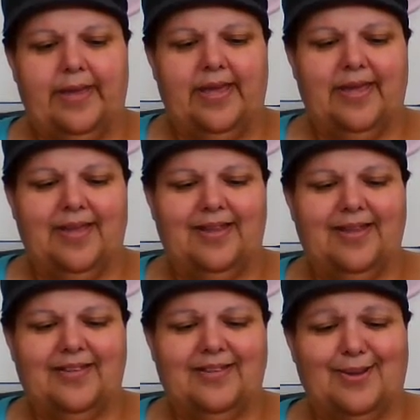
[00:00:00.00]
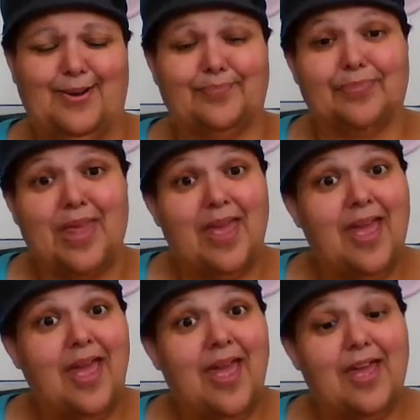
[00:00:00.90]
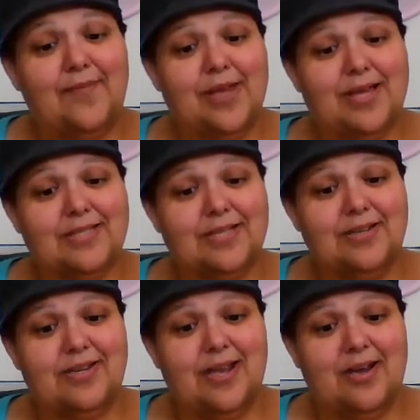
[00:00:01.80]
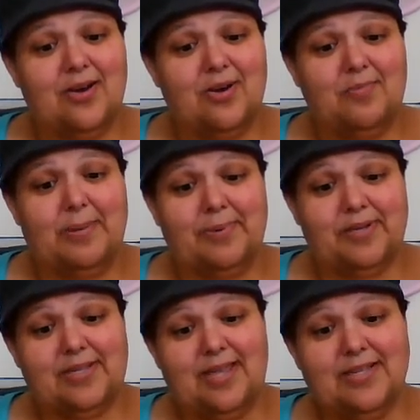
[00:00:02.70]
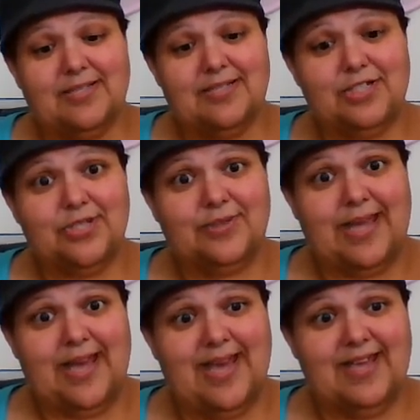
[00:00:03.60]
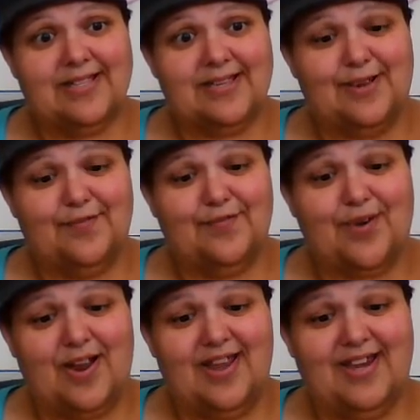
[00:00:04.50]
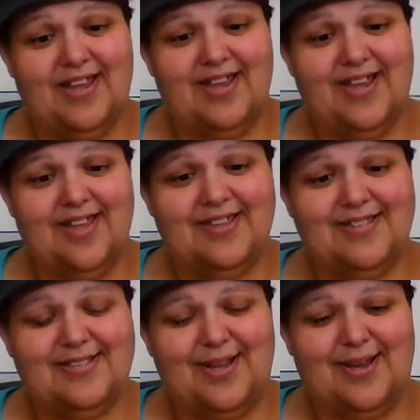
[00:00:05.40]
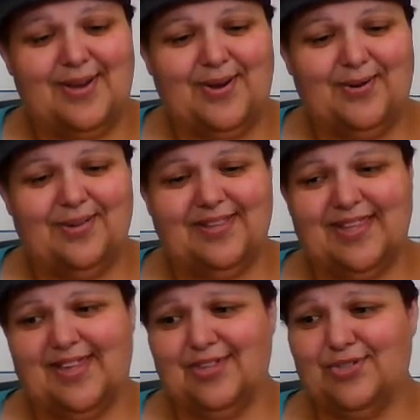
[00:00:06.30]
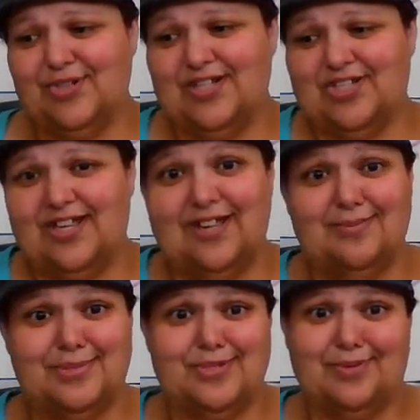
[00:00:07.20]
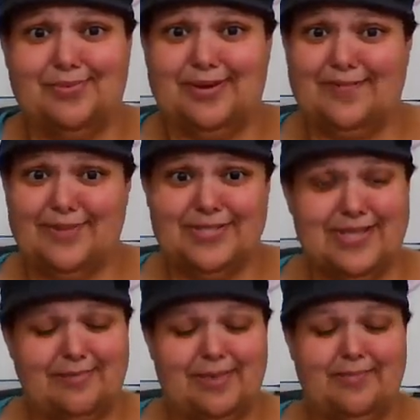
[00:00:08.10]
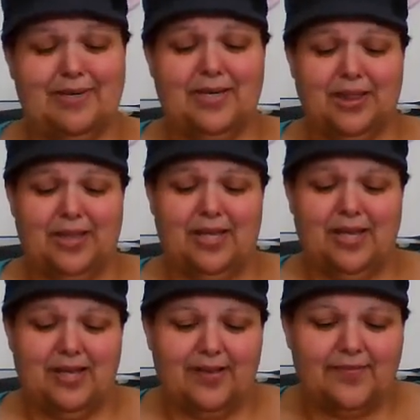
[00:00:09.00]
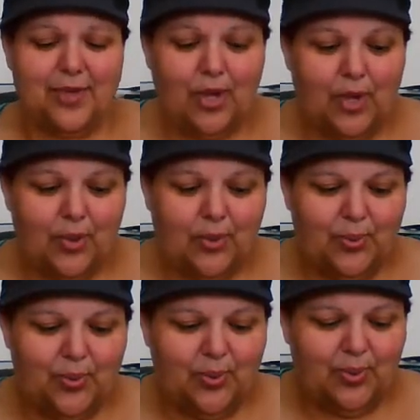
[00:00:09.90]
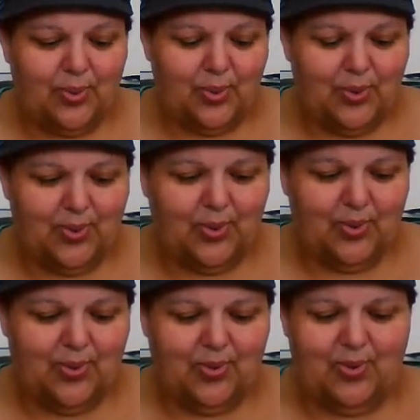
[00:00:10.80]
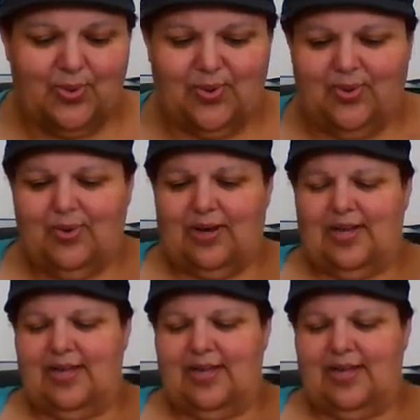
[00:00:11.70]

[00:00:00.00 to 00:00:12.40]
it. Oh, if you guys didn't know, my birthday is in two days on Friday. So, thank you, Trisha. I'm sure whatever you sent me, I'm going to love. Ooh,